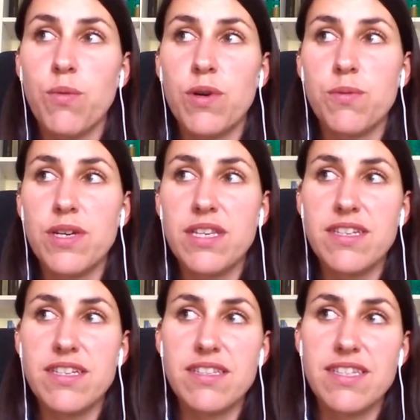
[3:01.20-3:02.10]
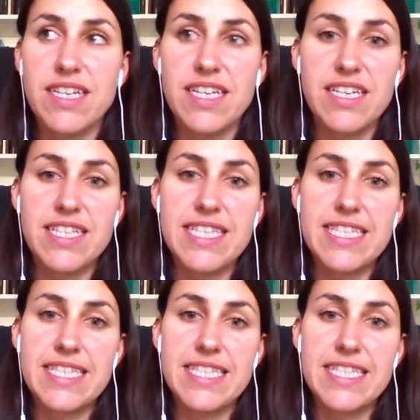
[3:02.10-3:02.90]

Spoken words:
what we did is